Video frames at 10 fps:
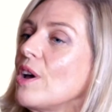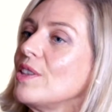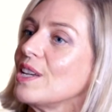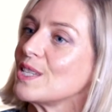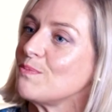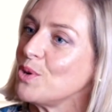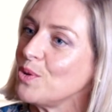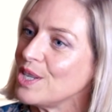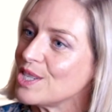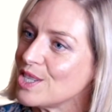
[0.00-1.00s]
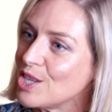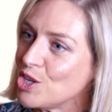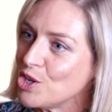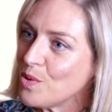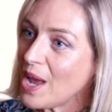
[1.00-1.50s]
and the experiences that
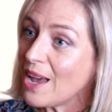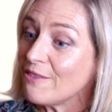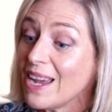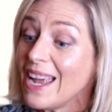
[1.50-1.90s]
you have